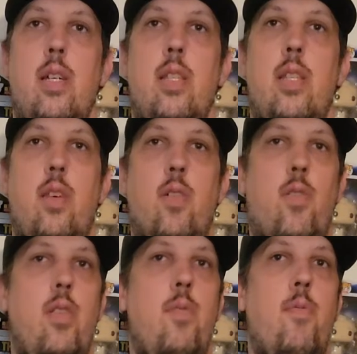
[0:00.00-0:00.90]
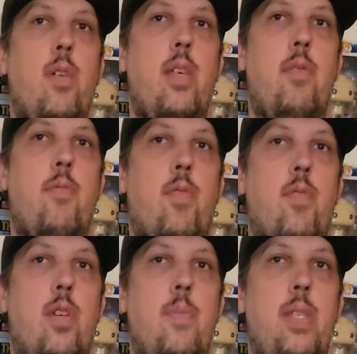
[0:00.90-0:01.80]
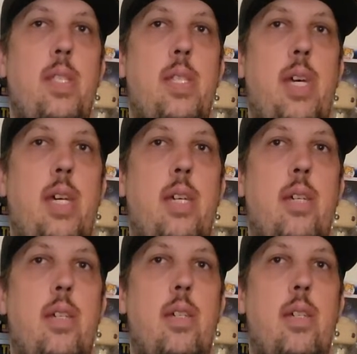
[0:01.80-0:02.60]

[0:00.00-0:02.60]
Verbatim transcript: the only one that won't come in the set